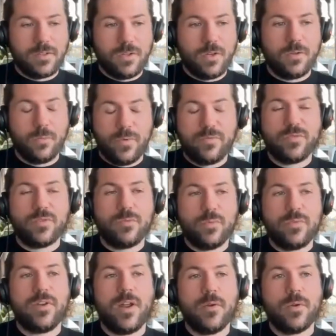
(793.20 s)

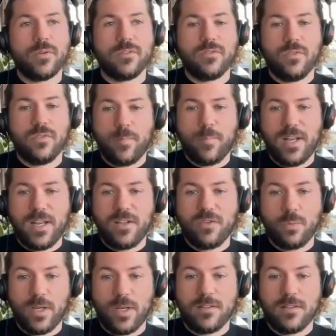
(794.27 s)
we've now gotten to a place
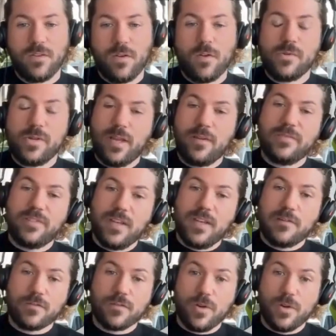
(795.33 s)
where not only have they
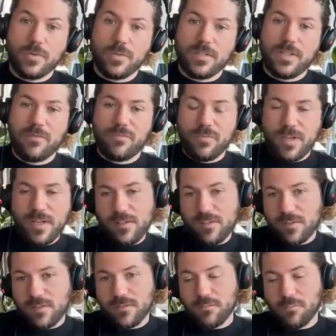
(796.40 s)
grown, they've really
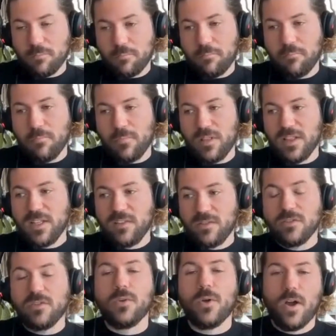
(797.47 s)

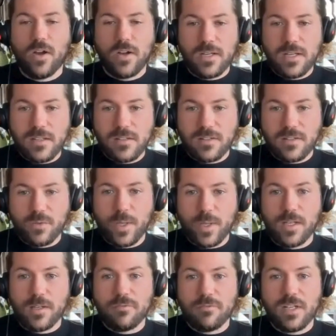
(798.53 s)
listened to our needs as well
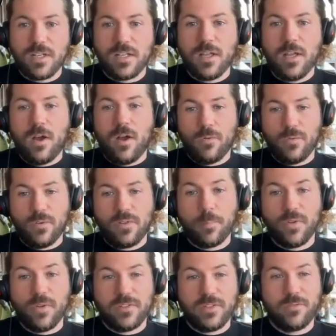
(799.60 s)
and really are
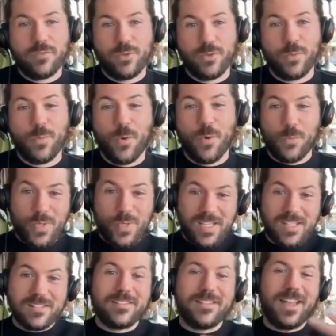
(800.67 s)
responsive to what we
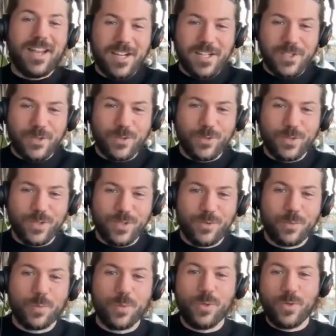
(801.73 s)
as their
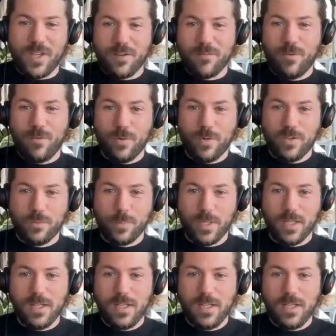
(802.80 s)
users were looking for as well.